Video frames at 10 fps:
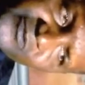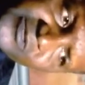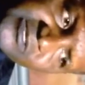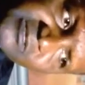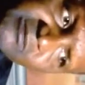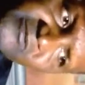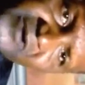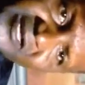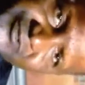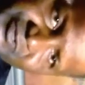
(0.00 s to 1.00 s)
If it's
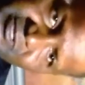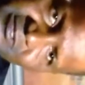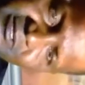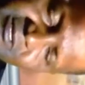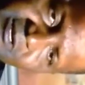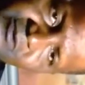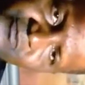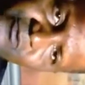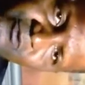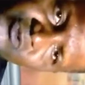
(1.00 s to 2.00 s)
factories
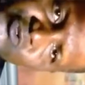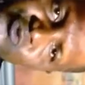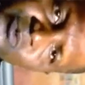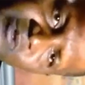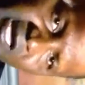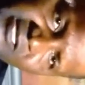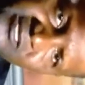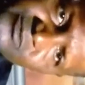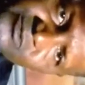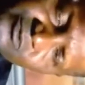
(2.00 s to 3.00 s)
for consumable
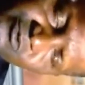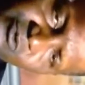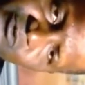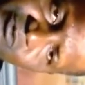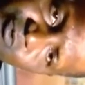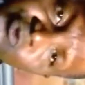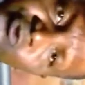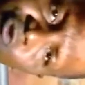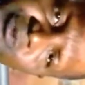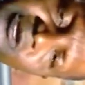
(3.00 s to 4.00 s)
items, we
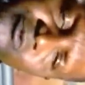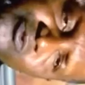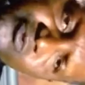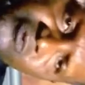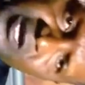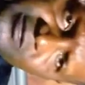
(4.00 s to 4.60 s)
will not be able to